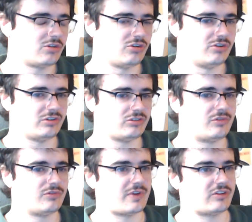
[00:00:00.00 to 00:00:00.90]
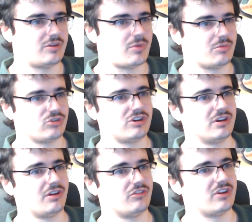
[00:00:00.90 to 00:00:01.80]
turned into confetti by machine
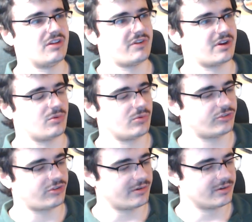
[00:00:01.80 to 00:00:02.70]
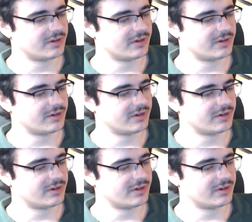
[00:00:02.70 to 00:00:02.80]
guns in their vehicles. So